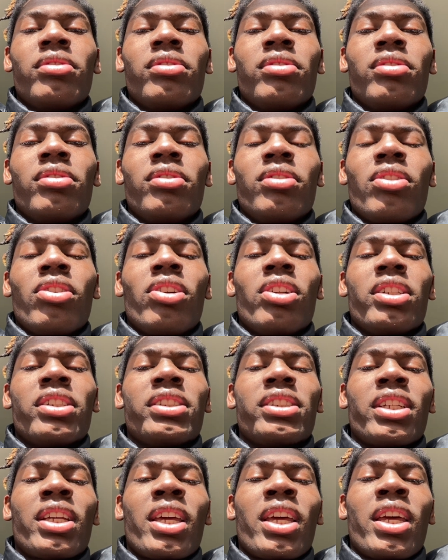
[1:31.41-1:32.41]
You know what I'm
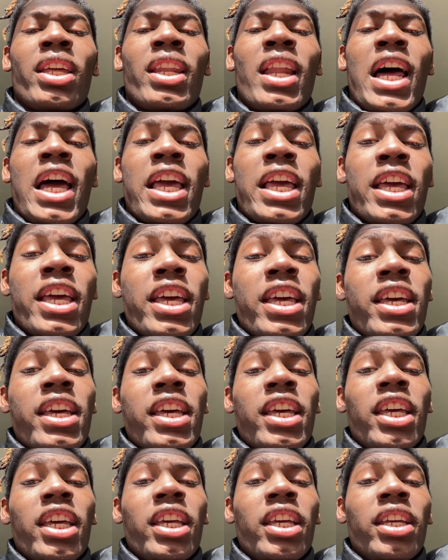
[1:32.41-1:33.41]
saying? Like
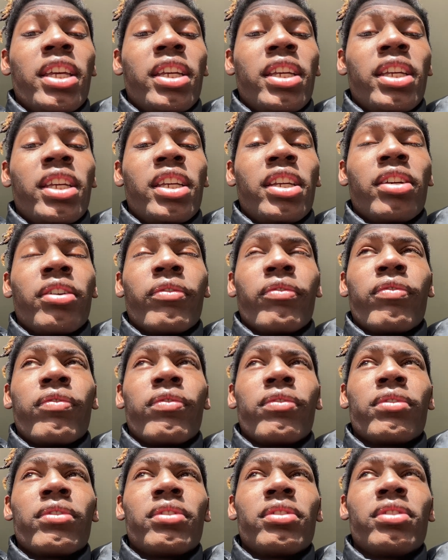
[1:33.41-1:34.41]
if you
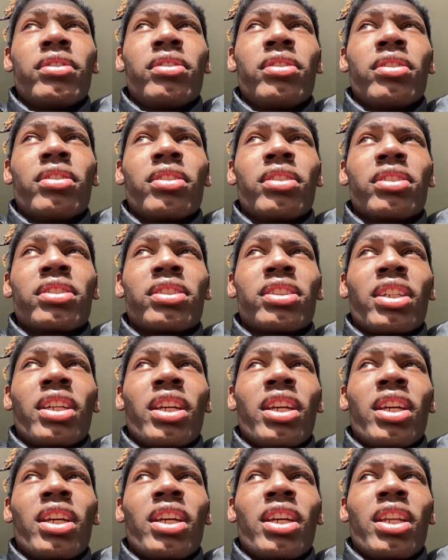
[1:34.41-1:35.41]
know what I'm
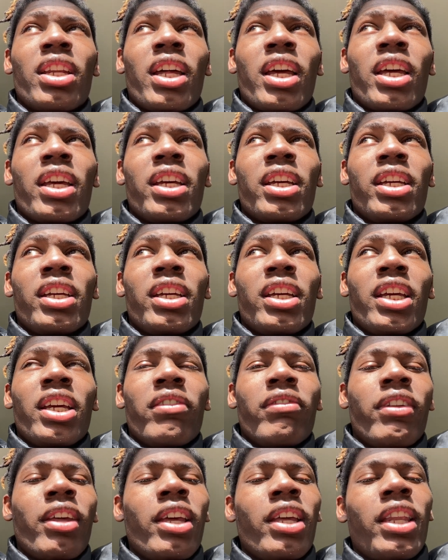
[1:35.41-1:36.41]
saying? Like
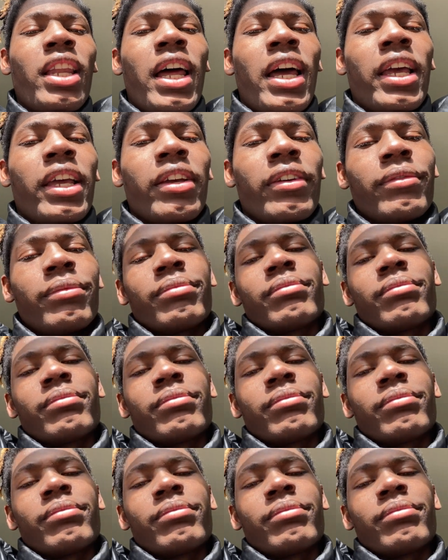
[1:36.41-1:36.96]
if they like